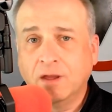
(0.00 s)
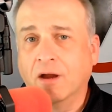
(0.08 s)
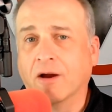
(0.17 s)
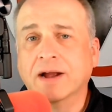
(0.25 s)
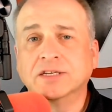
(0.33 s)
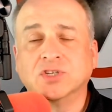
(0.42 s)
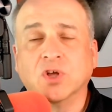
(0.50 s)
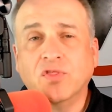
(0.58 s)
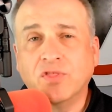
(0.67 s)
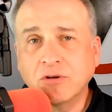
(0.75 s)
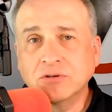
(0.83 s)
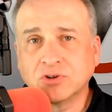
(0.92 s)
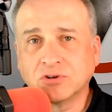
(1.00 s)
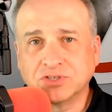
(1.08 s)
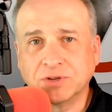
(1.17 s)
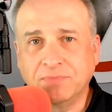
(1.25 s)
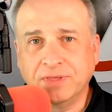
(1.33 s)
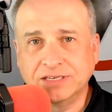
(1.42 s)
All right, so those are
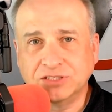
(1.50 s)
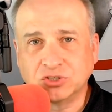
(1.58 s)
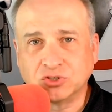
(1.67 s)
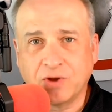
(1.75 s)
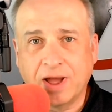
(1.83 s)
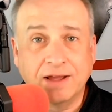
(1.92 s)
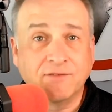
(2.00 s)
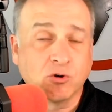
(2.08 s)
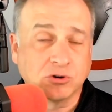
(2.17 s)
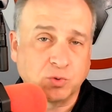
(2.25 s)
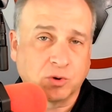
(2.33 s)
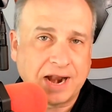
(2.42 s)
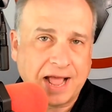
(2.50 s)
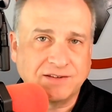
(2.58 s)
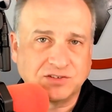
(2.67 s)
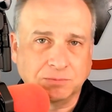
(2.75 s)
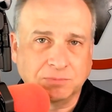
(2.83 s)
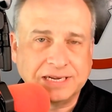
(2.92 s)
some things to try. Of course, we're going to have
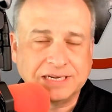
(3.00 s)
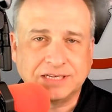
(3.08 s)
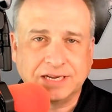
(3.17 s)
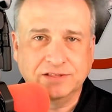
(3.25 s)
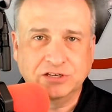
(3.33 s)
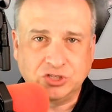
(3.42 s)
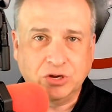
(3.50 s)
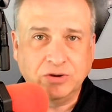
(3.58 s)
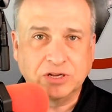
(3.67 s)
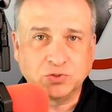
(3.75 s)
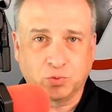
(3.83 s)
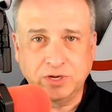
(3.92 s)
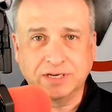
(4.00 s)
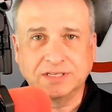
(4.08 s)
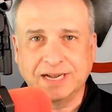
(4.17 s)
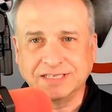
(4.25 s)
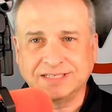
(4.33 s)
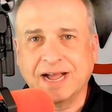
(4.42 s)
some links in the show notes where you can
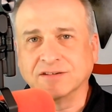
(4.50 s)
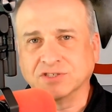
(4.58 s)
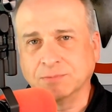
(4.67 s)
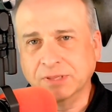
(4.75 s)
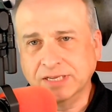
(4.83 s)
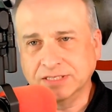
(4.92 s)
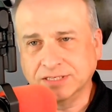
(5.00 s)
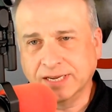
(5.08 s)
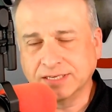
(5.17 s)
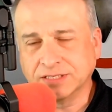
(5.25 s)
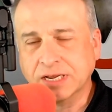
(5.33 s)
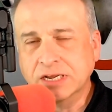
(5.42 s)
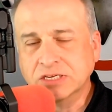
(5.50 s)
test out some of these things.